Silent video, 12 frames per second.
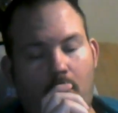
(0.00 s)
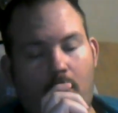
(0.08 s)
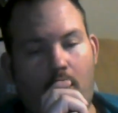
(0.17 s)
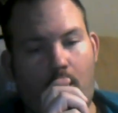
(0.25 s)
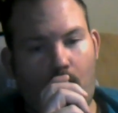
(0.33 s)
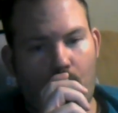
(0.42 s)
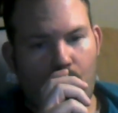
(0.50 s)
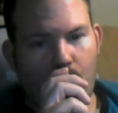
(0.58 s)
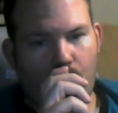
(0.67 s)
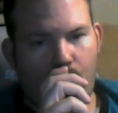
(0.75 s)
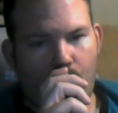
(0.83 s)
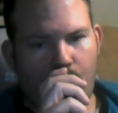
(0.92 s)

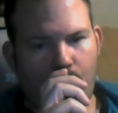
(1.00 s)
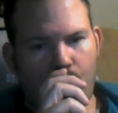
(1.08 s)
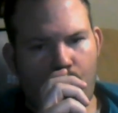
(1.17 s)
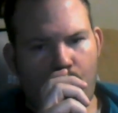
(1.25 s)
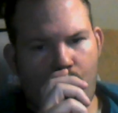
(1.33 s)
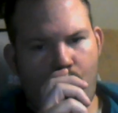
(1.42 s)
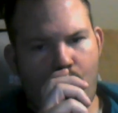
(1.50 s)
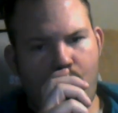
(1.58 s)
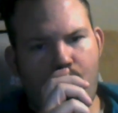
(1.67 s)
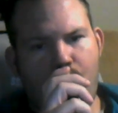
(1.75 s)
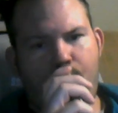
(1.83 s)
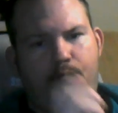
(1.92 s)

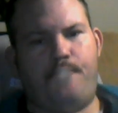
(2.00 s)
(no one is talking)